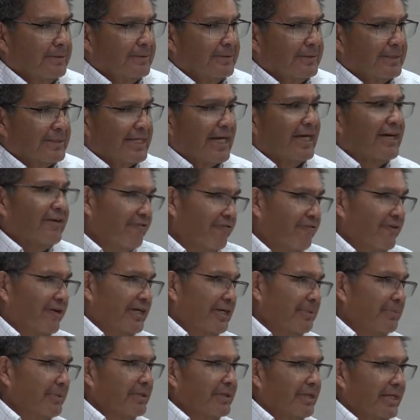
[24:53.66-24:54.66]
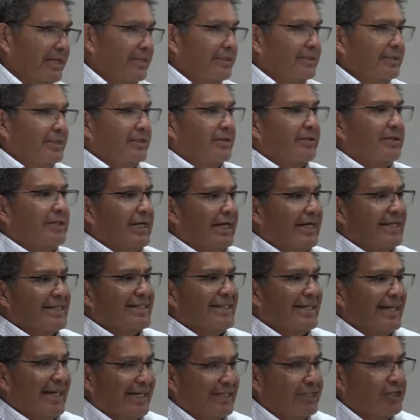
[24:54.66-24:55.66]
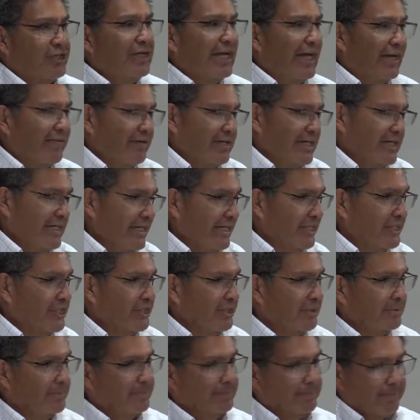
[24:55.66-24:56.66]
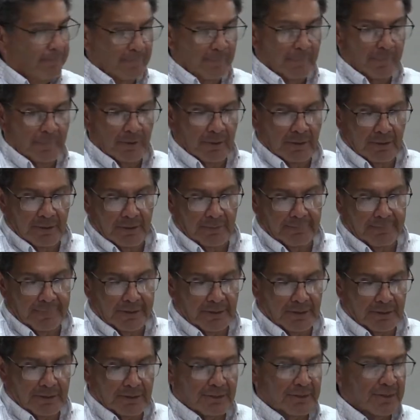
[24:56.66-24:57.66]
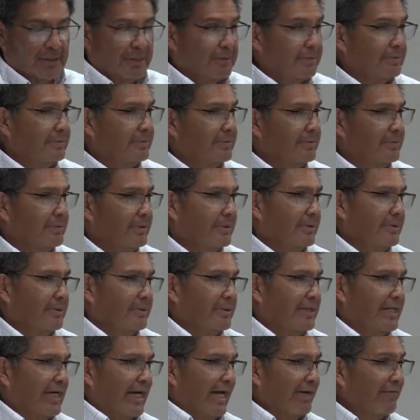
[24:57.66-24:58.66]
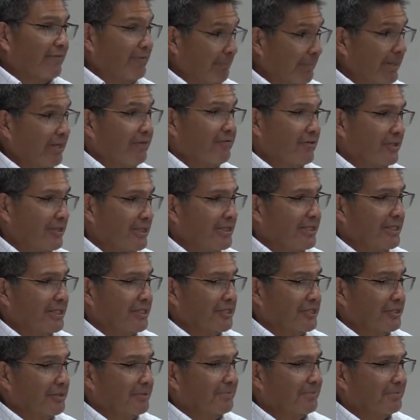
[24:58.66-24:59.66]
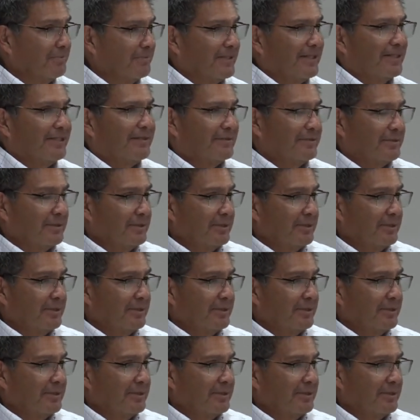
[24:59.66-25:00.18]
it's kind of funny, but they, you know, I said I do have an addiction, but it's uh, I have a Bigfoot addiction. You know,